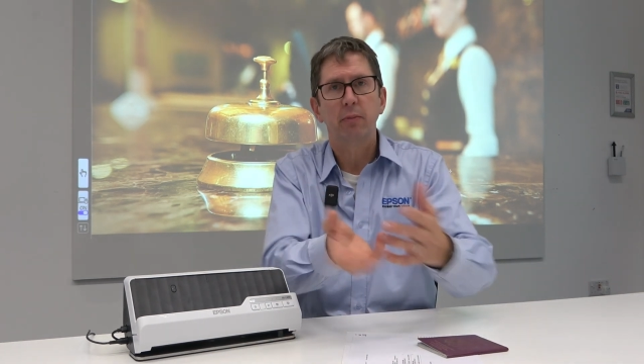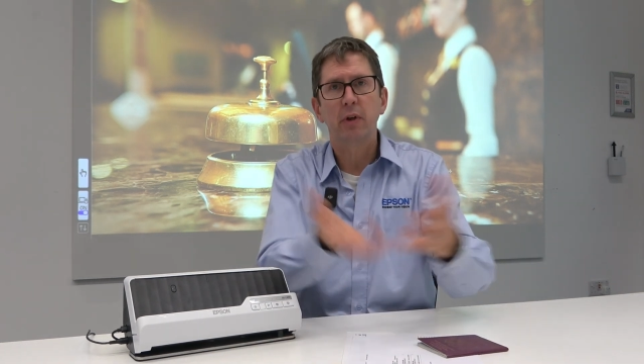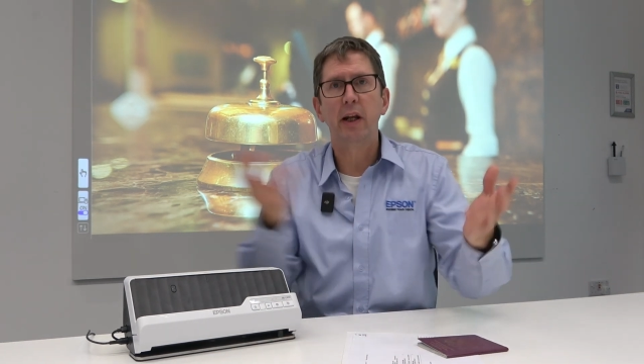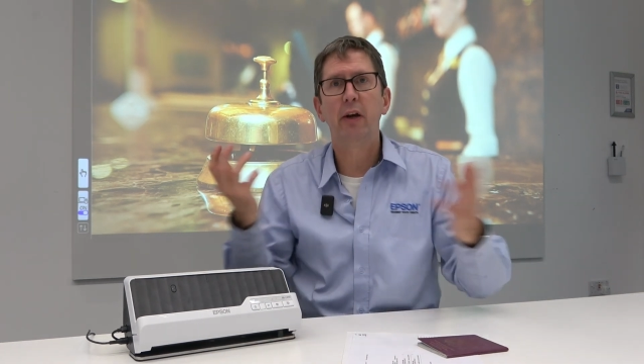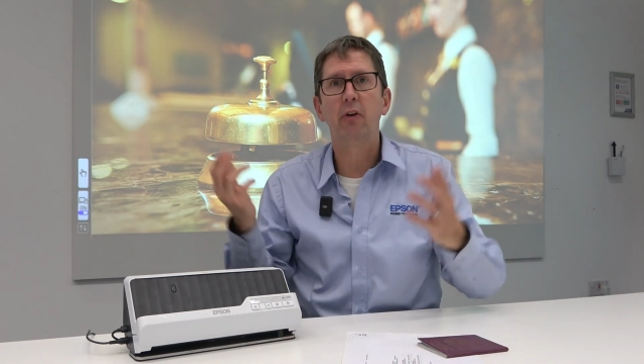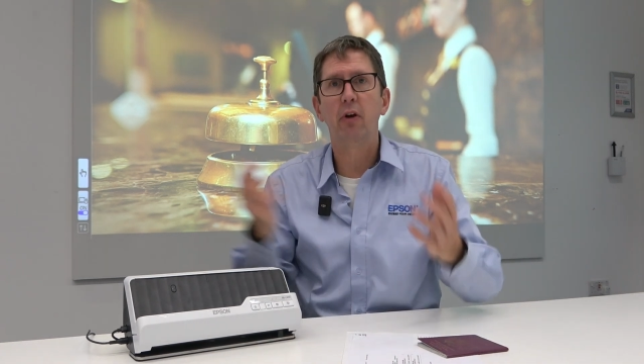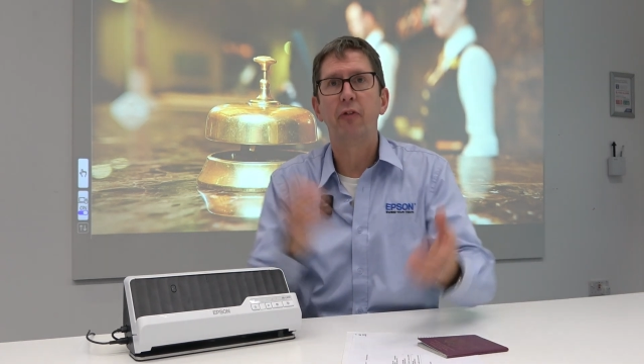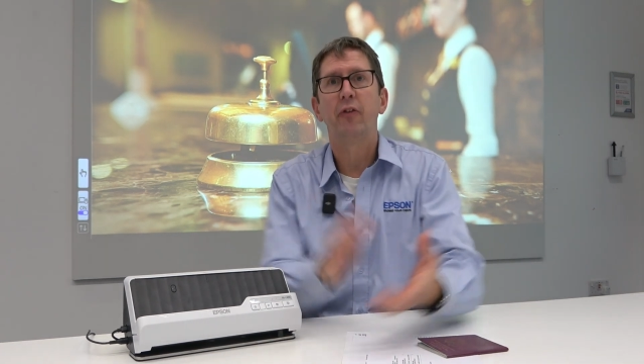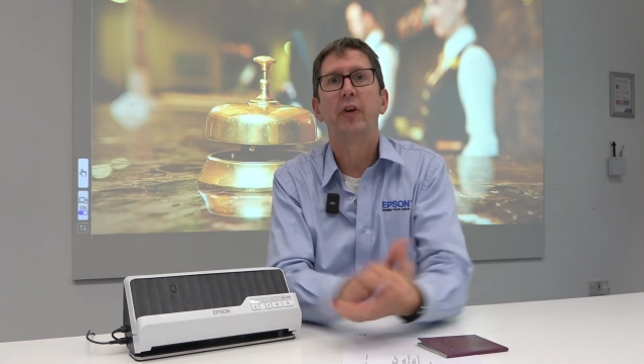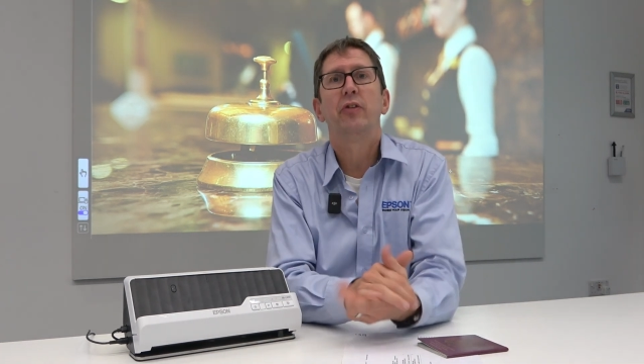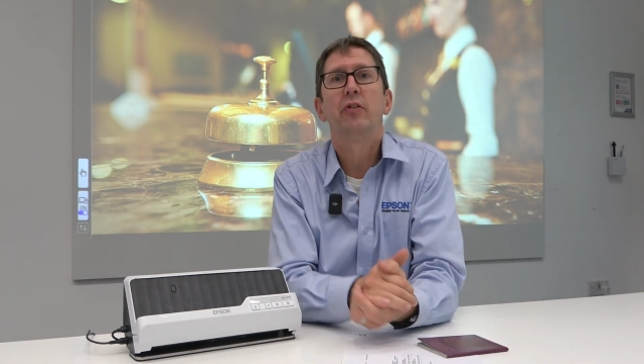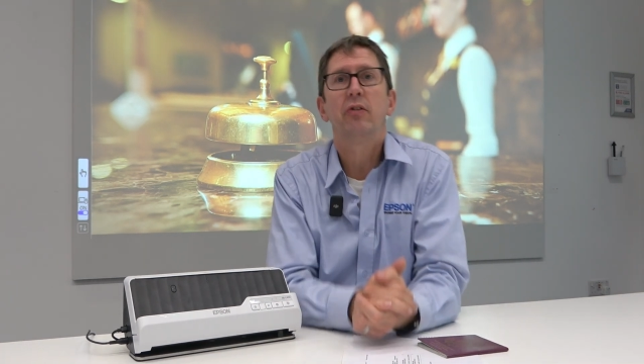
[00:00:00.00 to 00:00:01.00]
clear
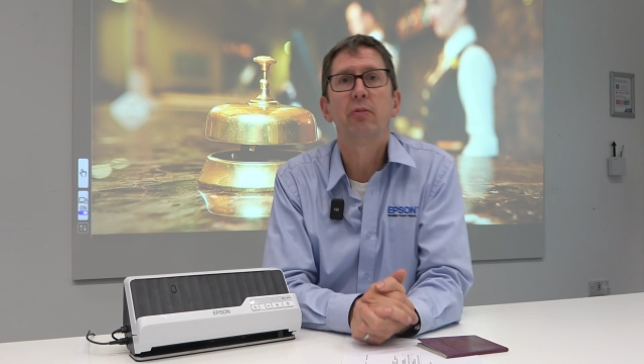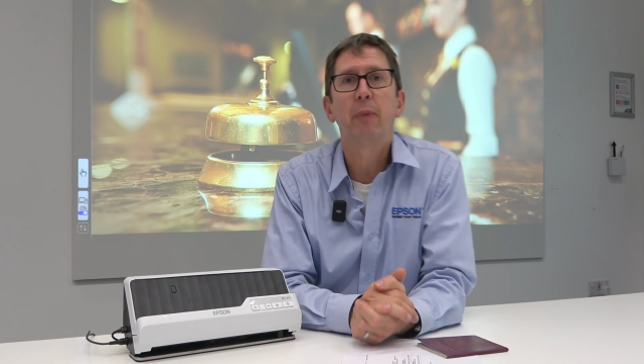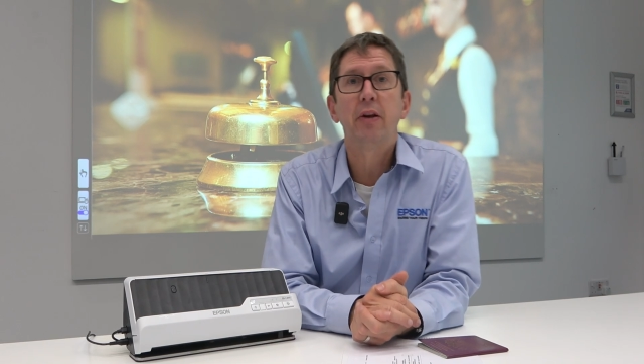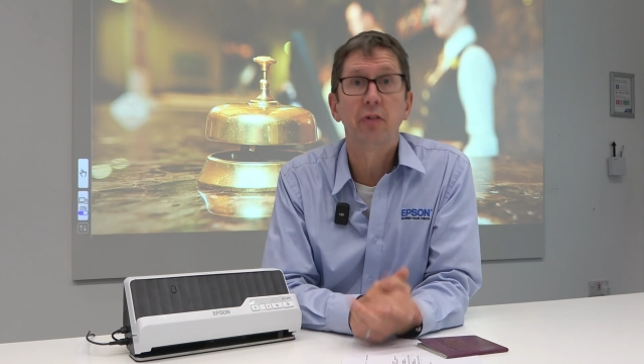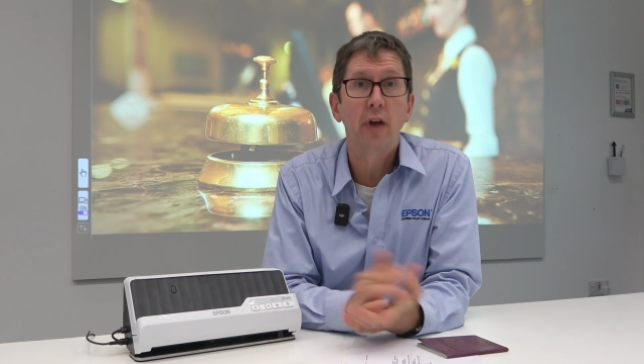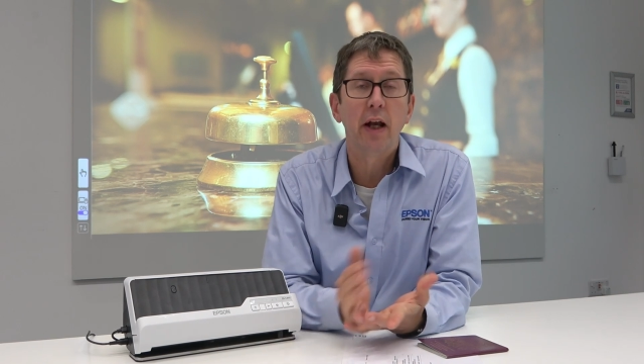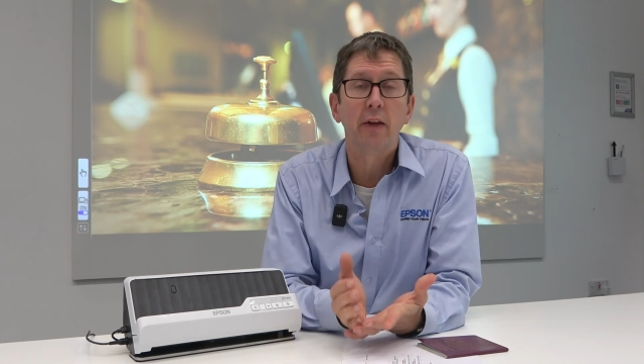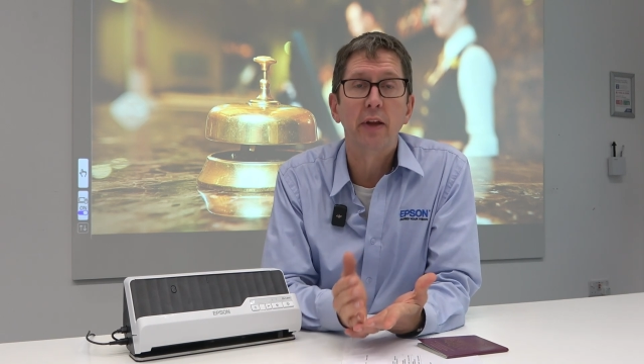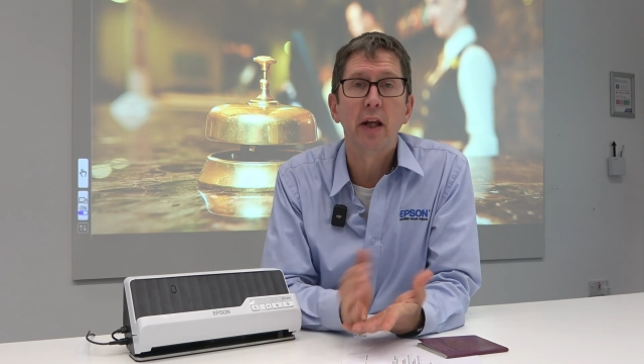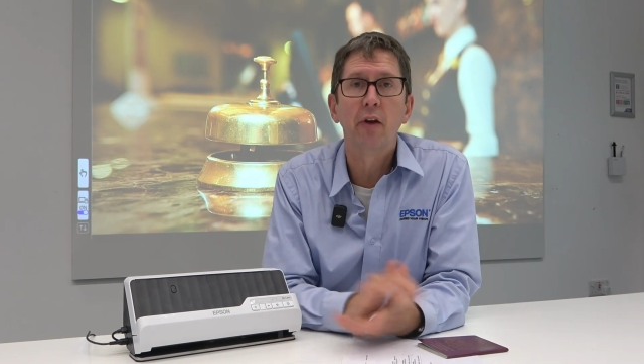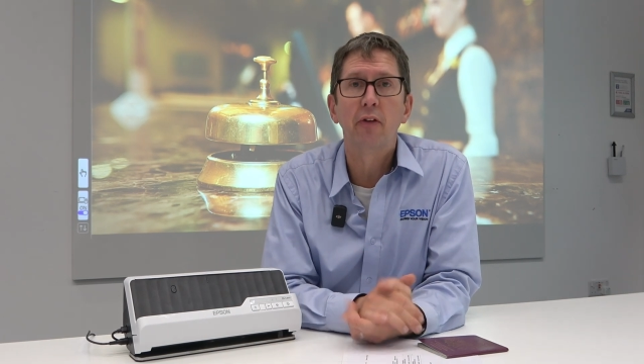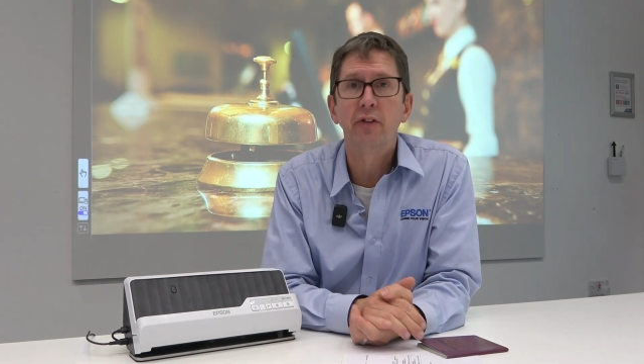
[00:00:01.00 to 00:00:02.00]
office space at the
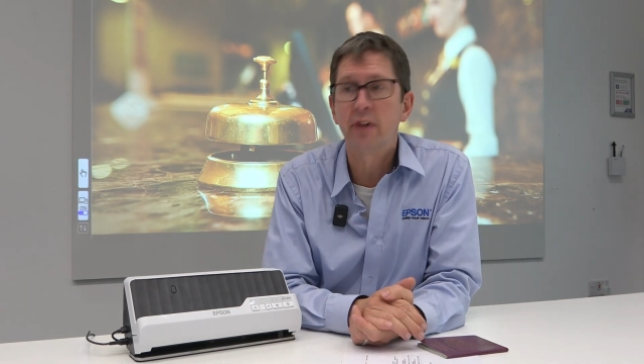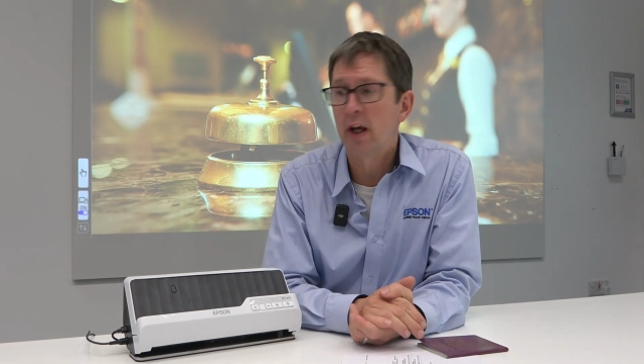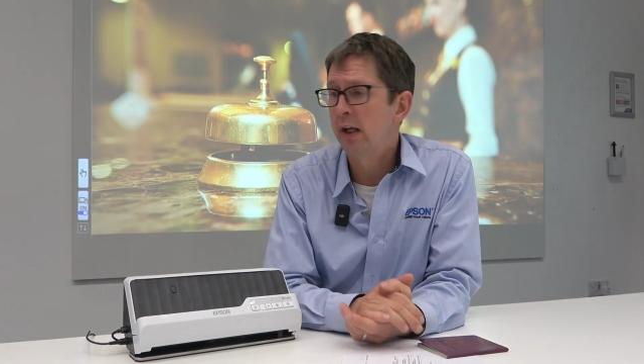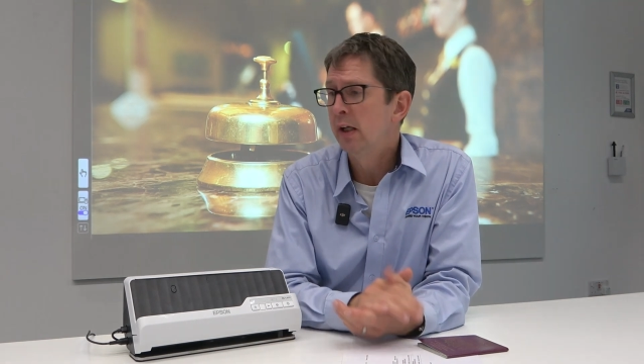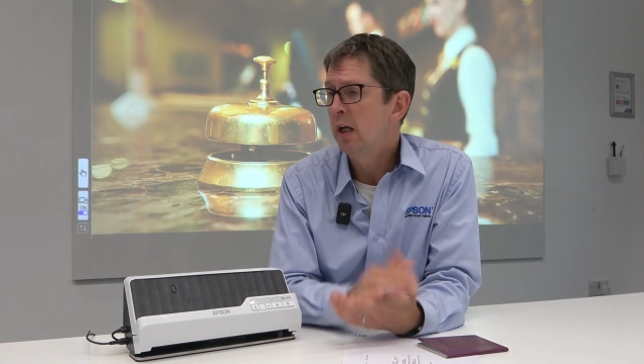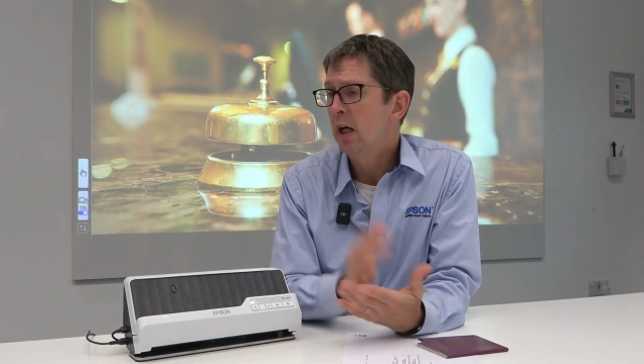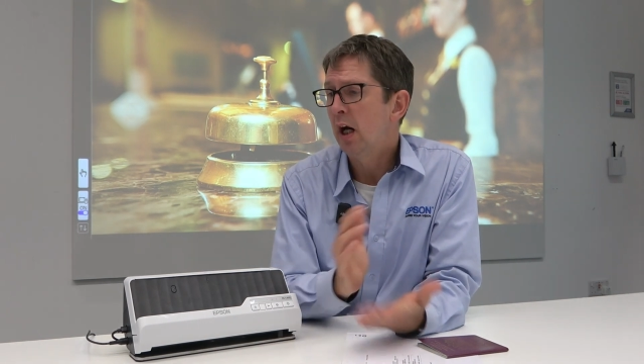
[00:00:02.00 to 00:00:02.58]
end of the day,